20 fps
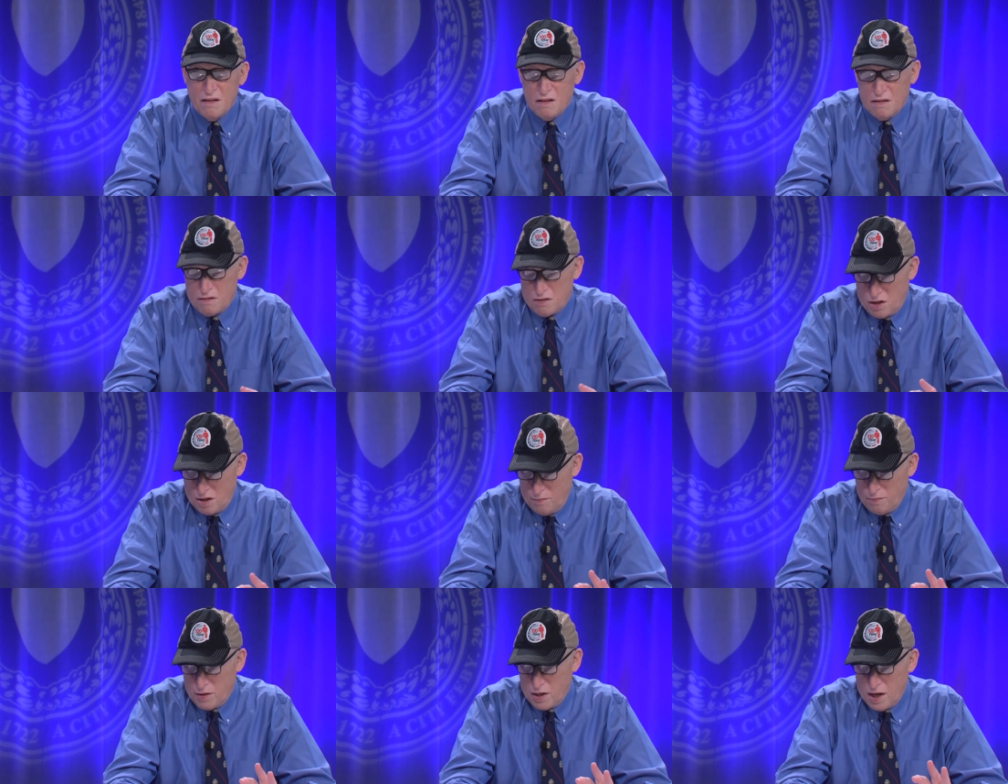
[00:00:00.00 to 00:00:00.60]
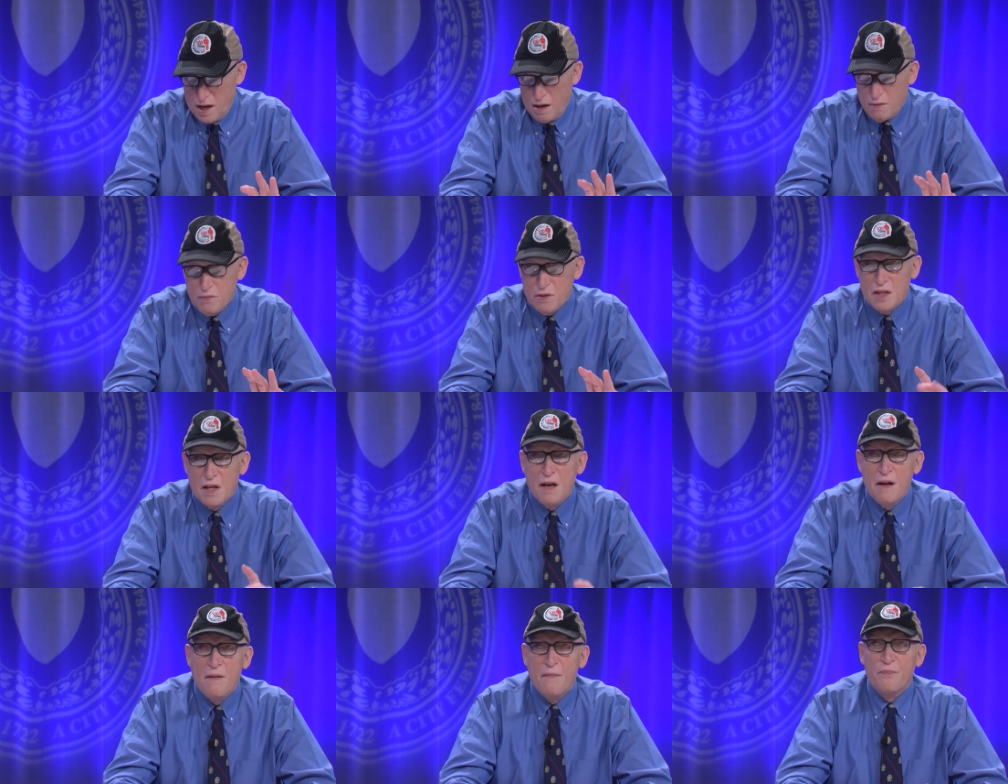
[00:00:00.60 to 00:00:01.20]
sometimes
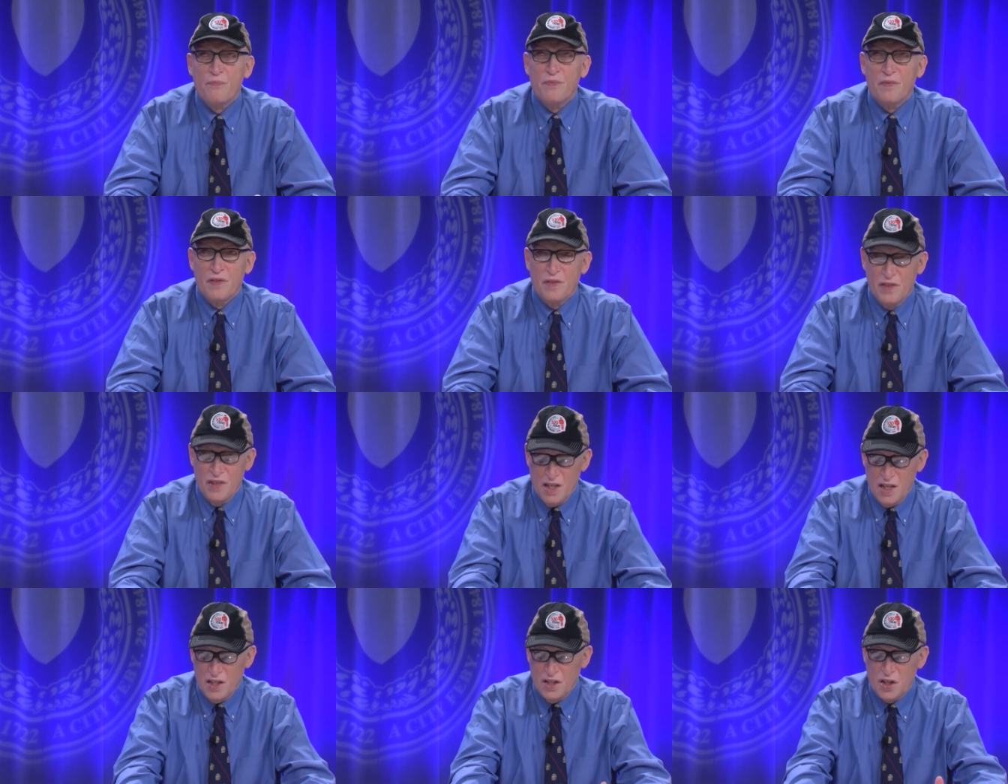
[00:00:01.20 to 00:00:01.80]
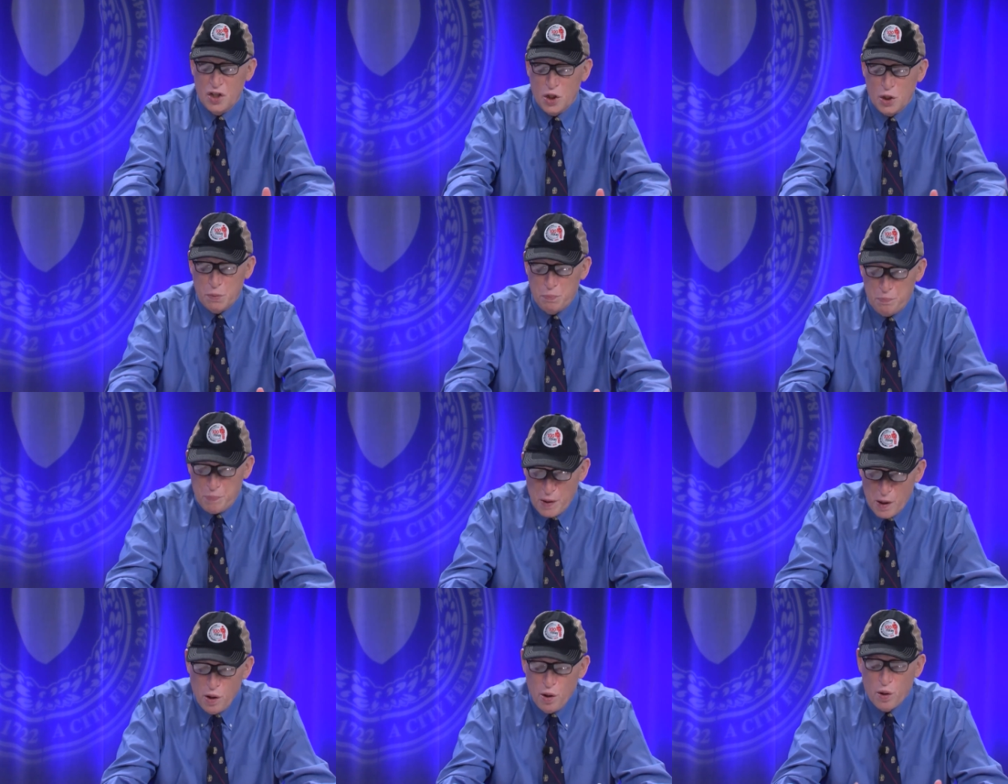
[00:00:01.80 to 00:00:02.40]
these
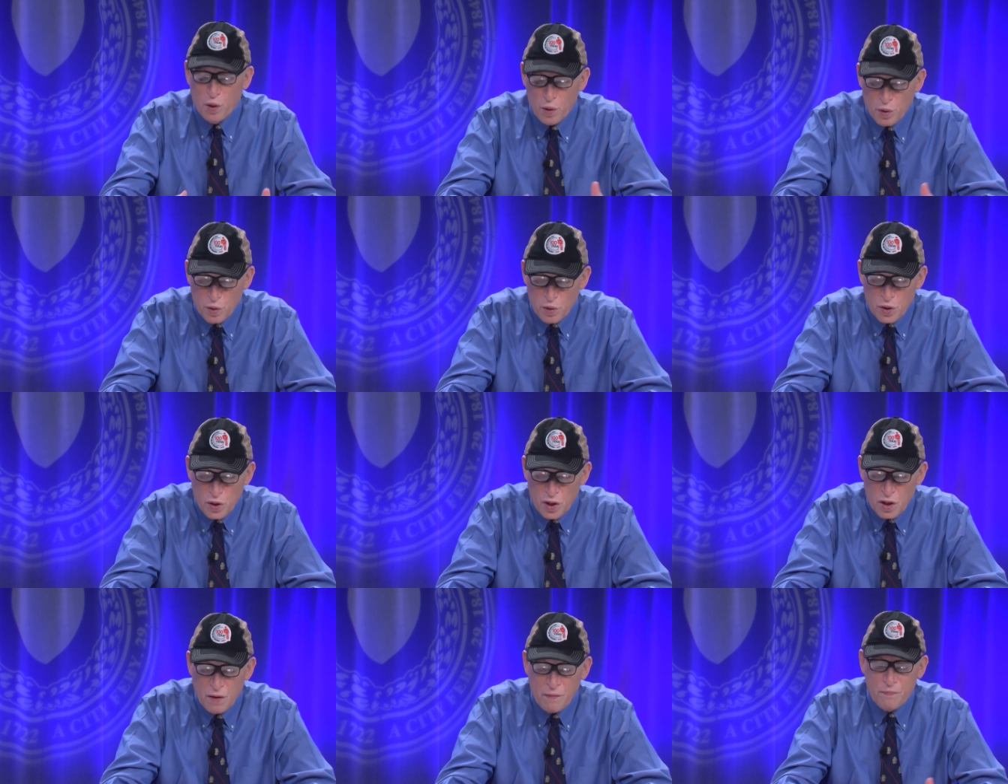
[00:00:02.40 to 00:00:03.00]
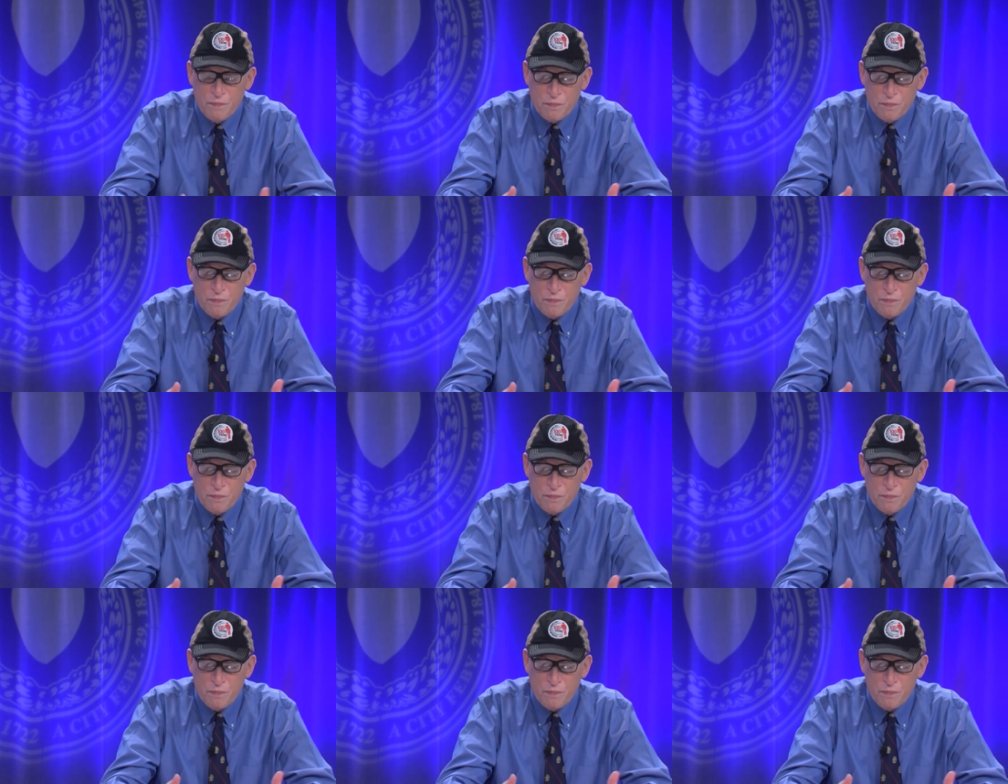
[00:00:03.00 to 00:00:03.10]
spills